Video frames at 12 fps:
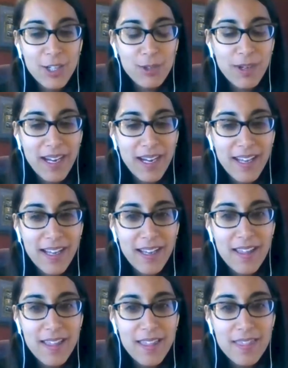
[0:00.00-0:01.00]

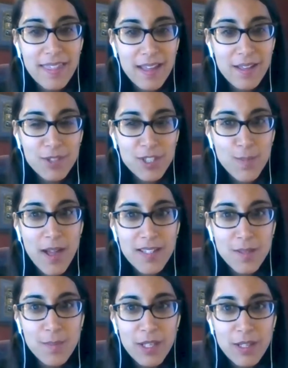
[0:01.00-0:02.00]
creating the
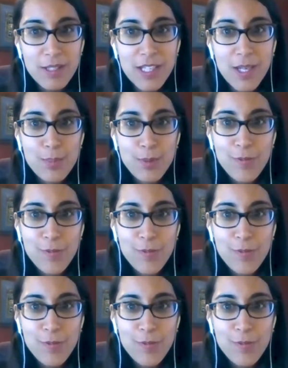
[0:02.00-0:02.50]
responsibility